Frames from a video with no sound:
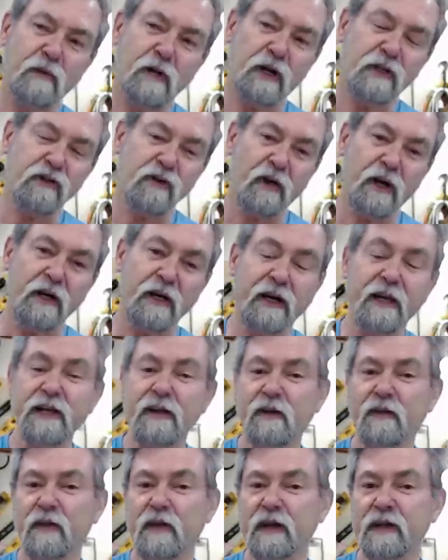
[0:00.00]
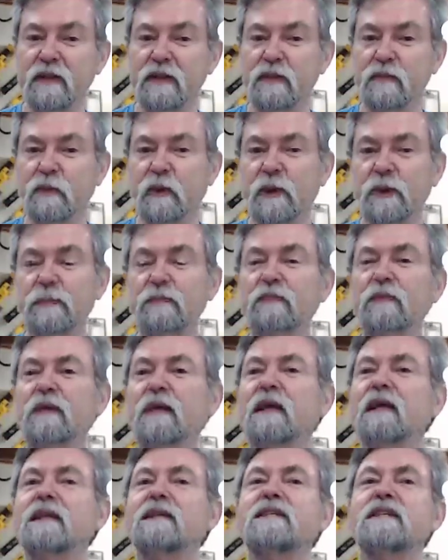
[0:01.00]
I tried clicking on the link this morning,
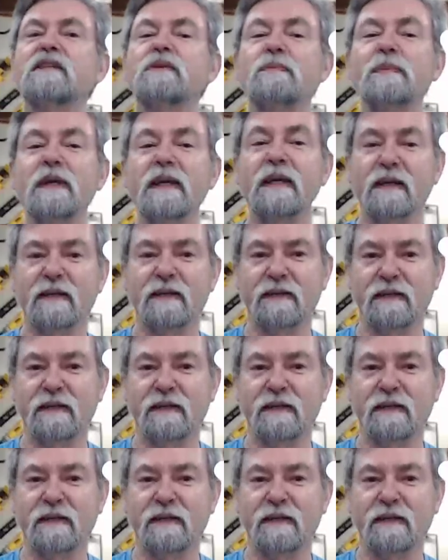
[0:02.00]
disappeared.